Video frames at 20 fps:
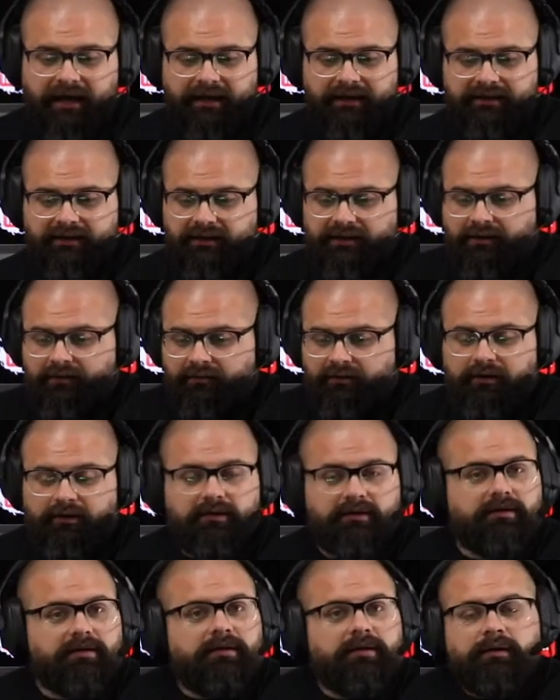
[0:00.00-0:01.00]
you know,
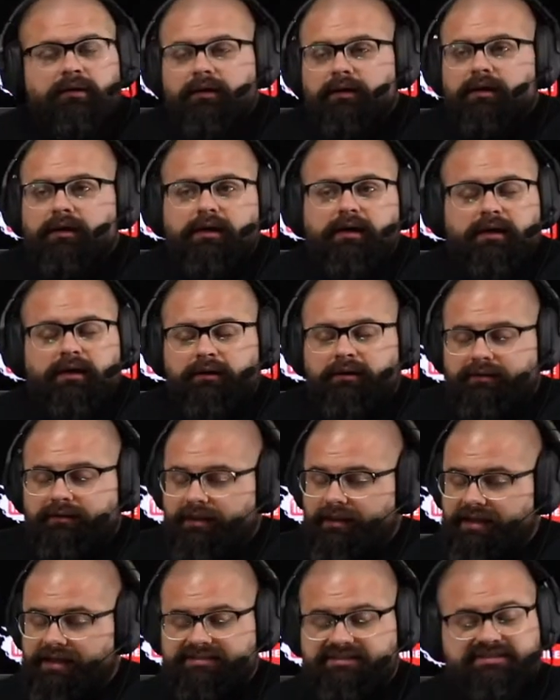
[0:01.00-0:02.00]

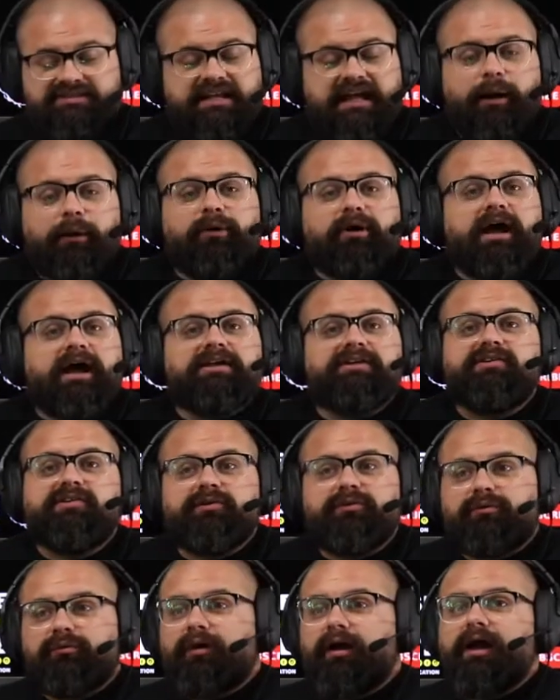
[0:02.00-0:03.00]
that's just not what I
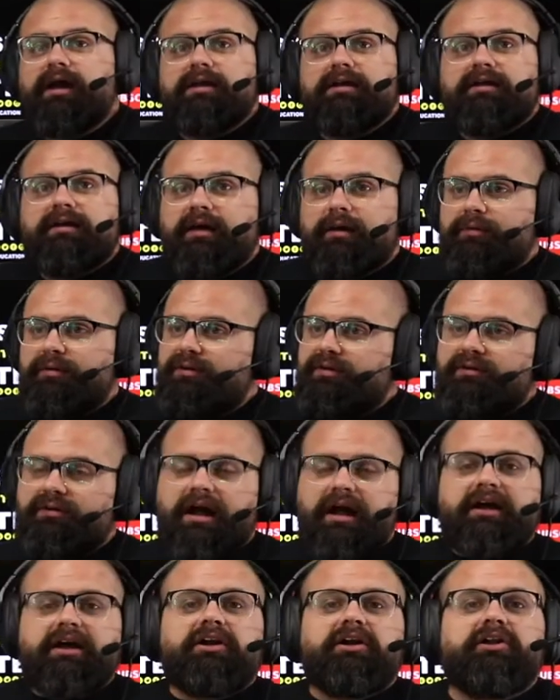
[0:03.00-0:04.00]
do, right? I mean, you're
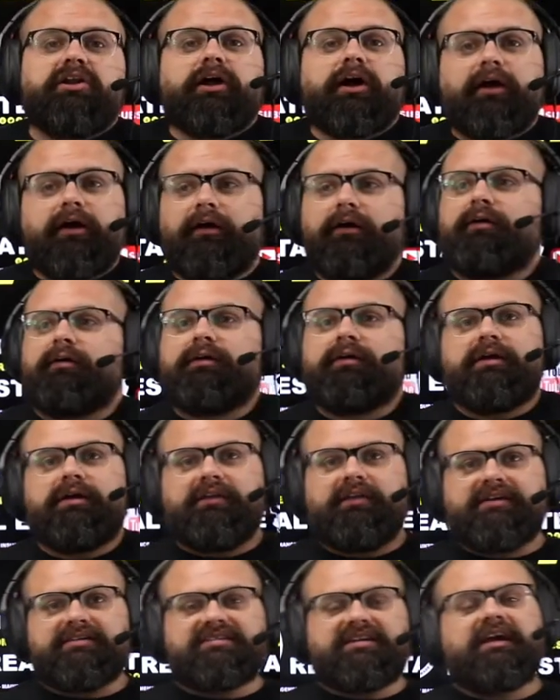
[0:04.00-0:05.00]
not going to learn
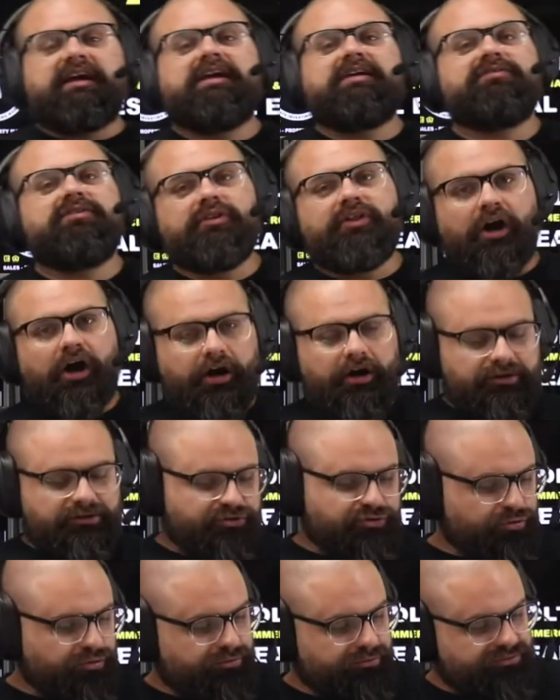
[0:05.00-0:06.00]
unless I give you the hard
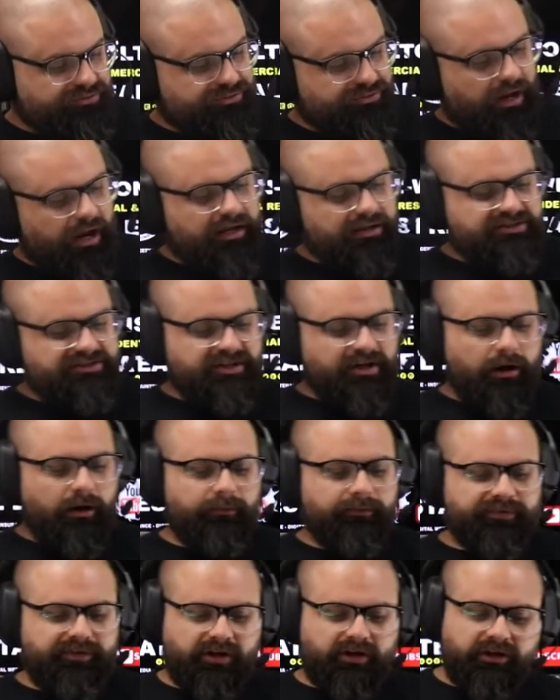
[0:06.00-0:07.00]
truths, right?
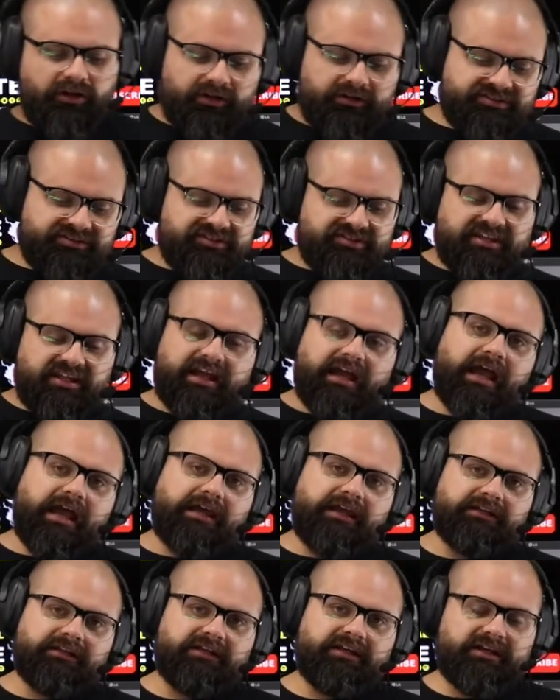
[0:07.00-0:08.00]
So the closest thing I
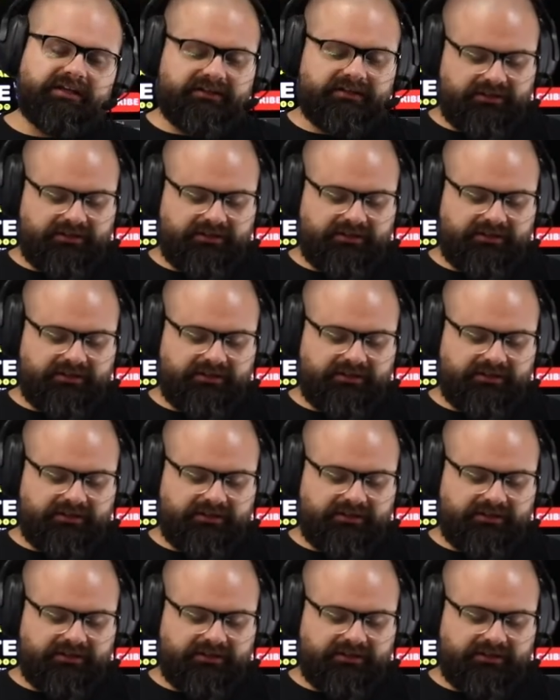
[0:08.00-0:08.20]
can get